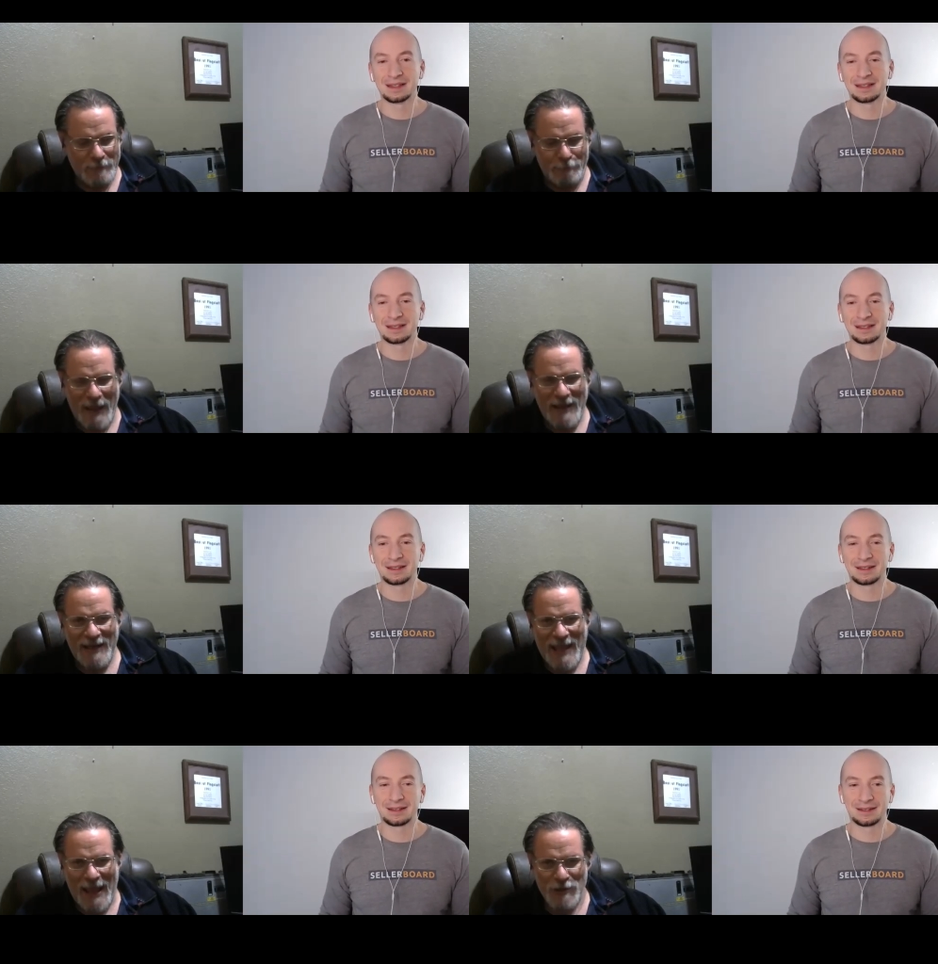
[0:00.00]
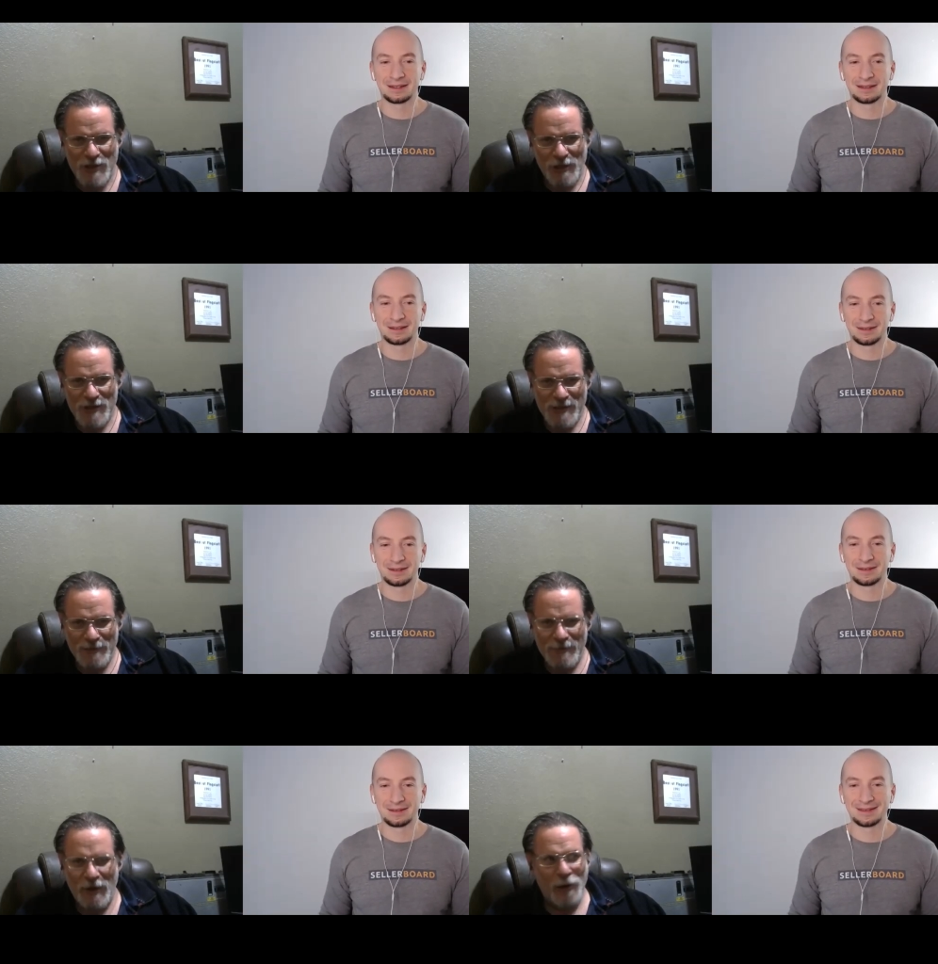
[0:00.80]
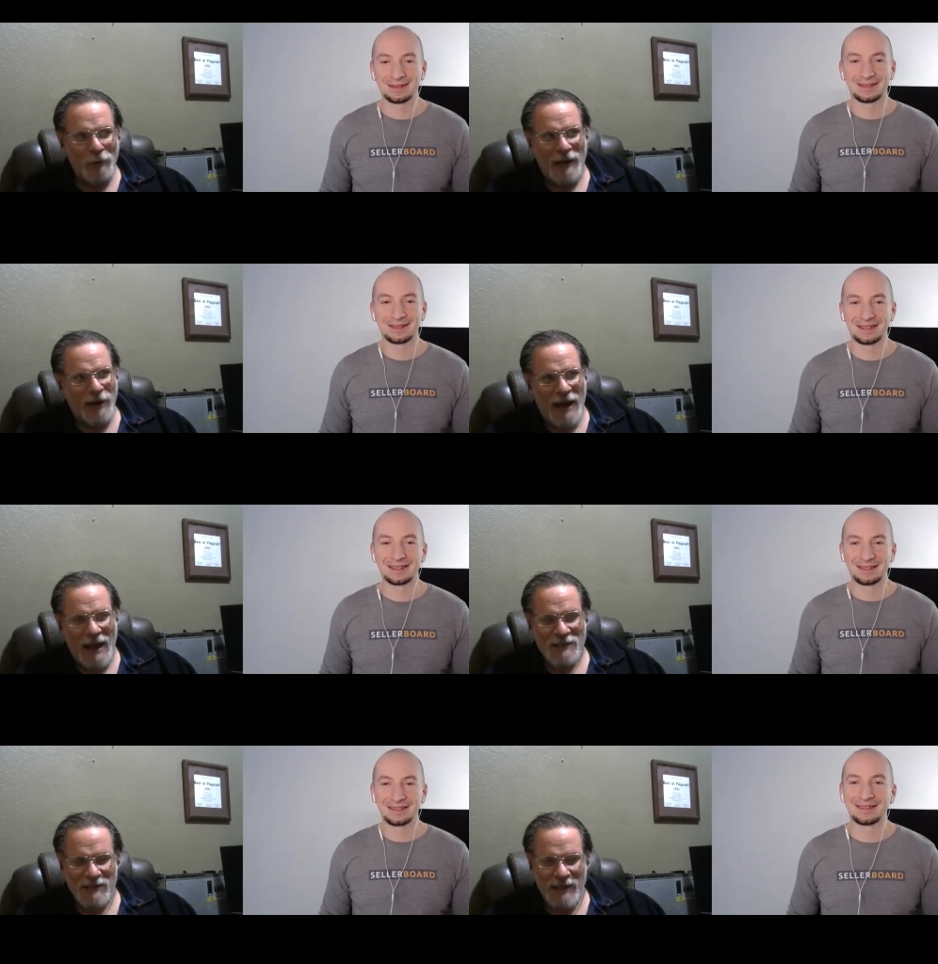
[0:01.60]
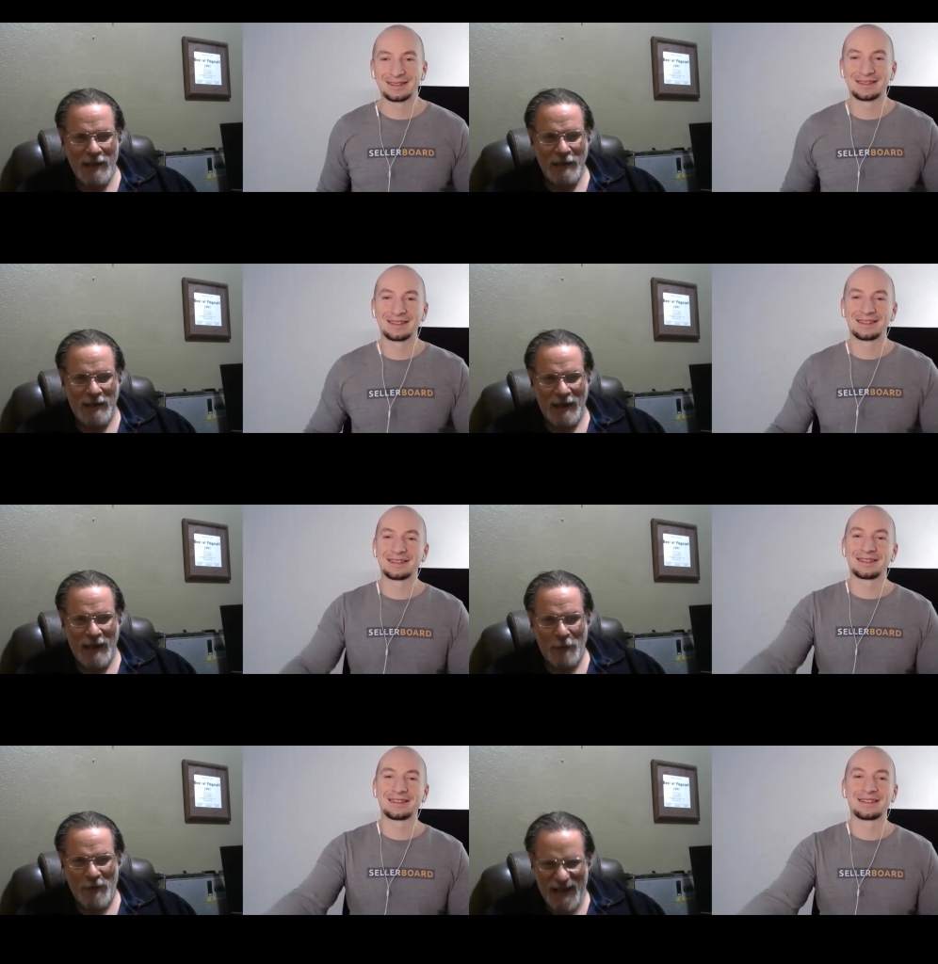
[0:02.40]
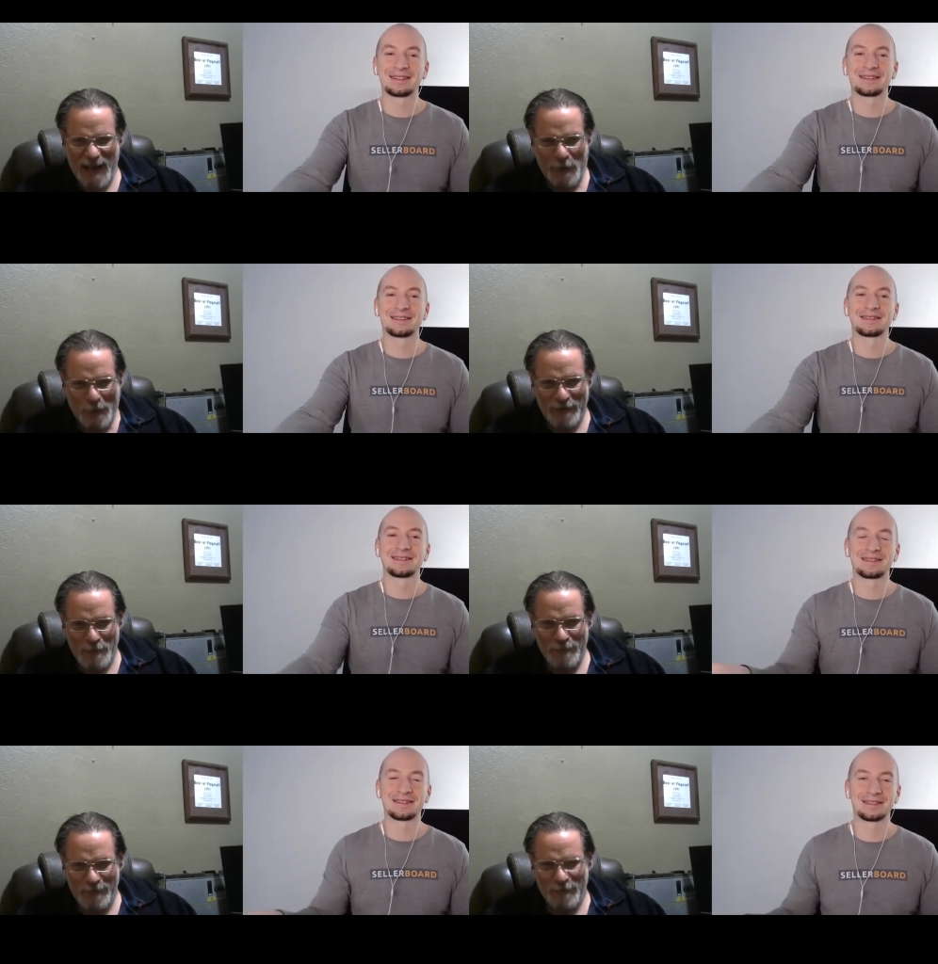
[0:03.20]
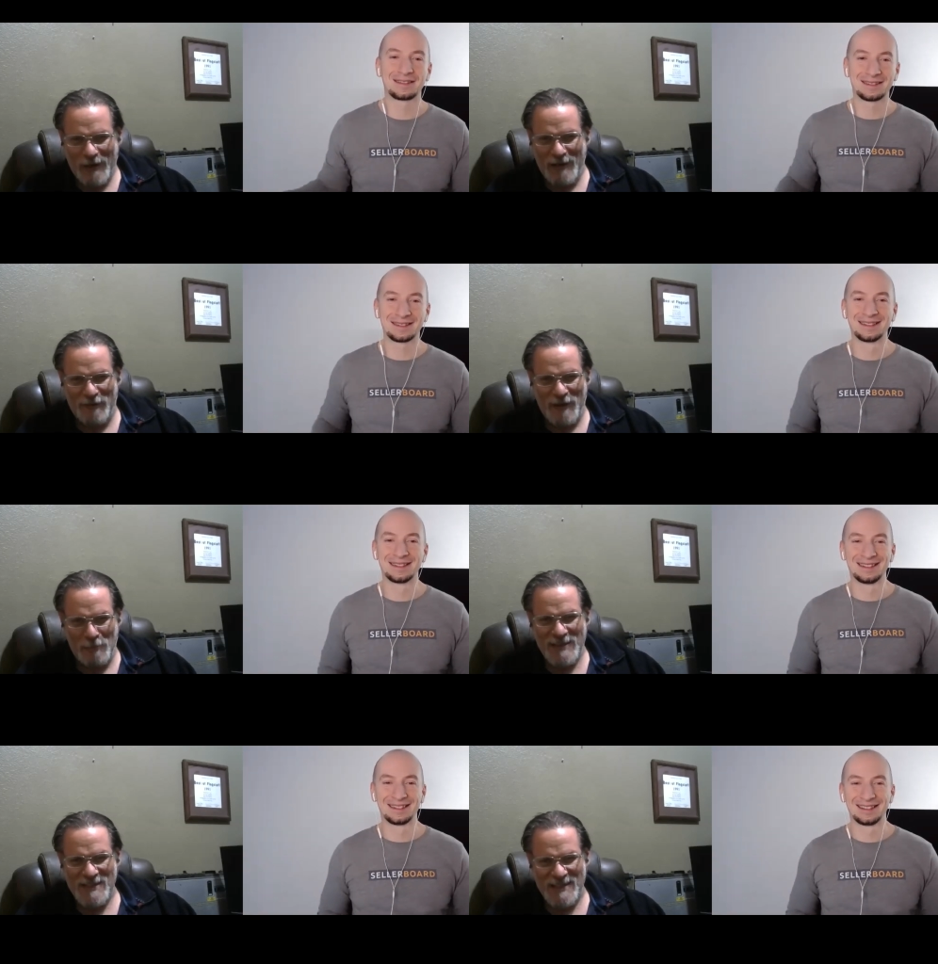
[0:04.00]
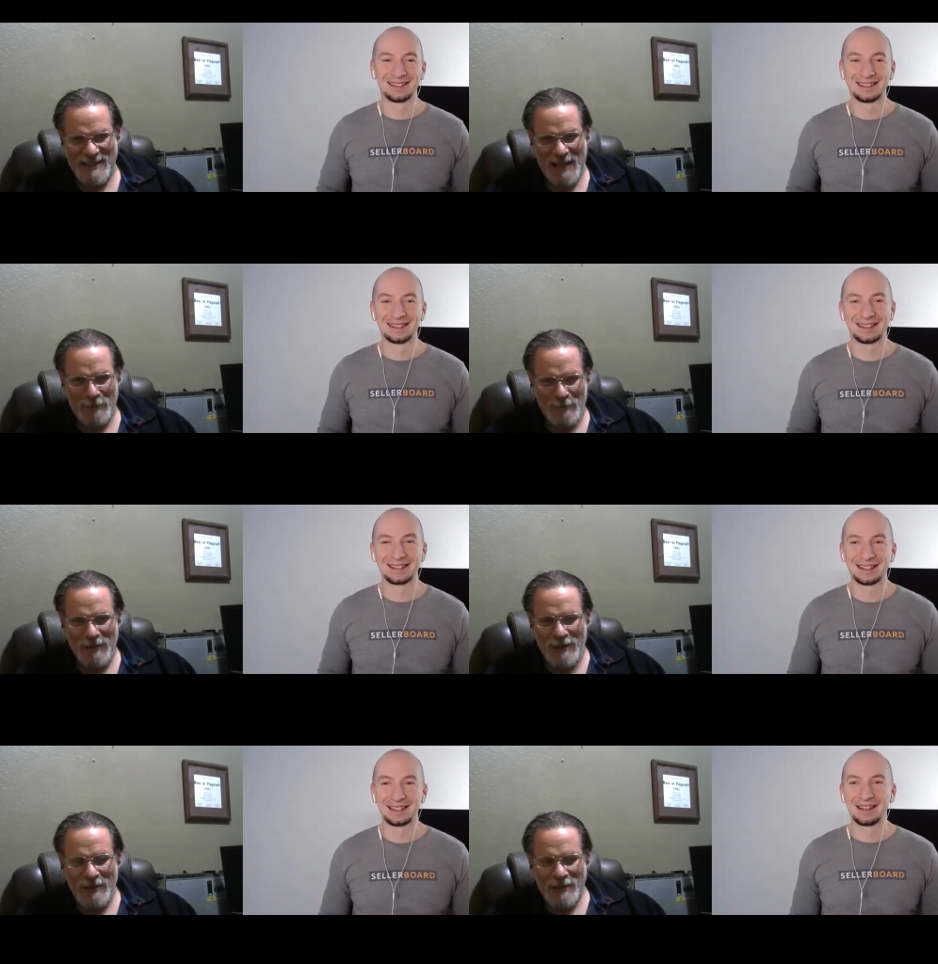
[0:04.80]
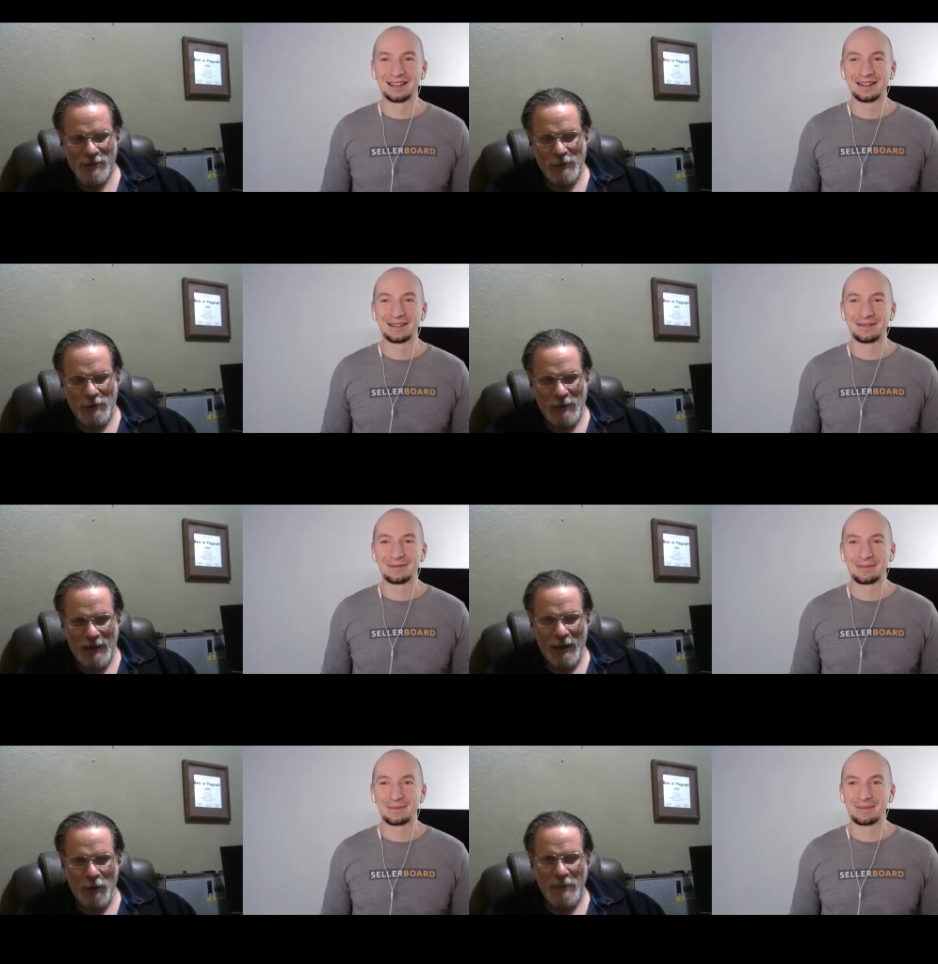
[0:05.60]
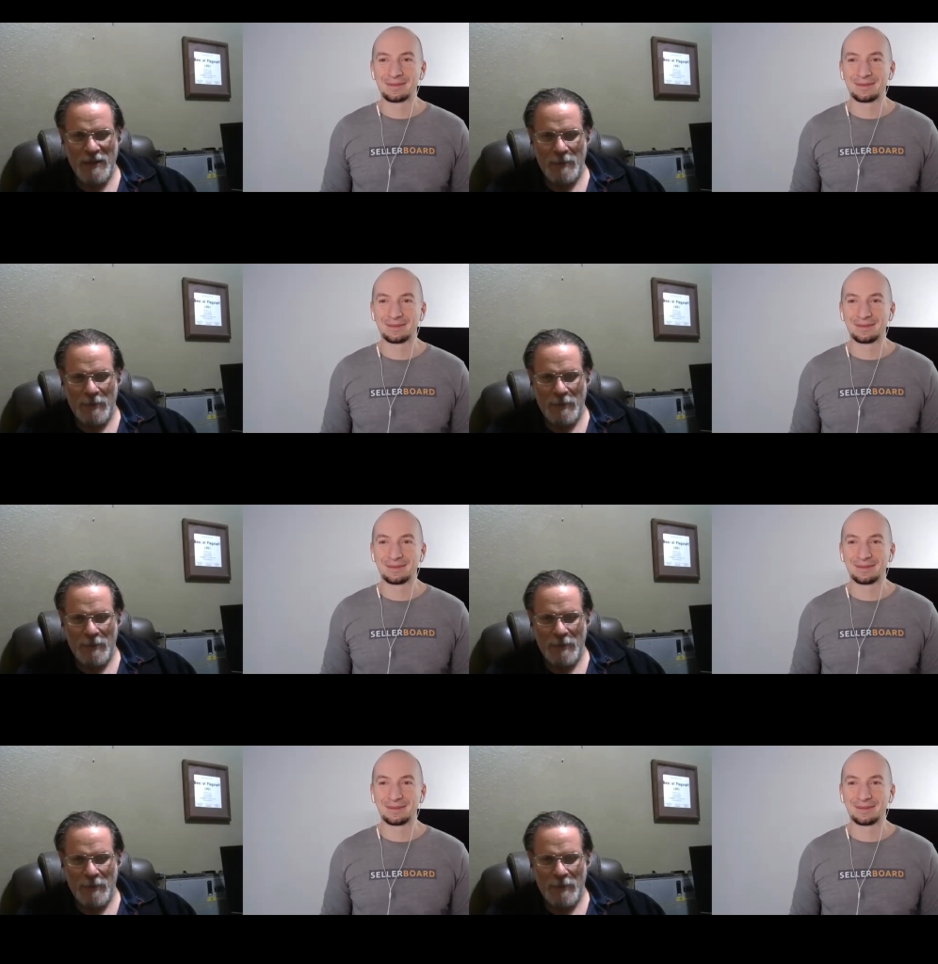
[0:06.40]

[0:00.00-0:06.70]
Speaker 1: painted cow skulls all around our house, and uh, I wanted to get rid of them. Wanted to find mm-hmm. a place to sell them, so uh, I opened up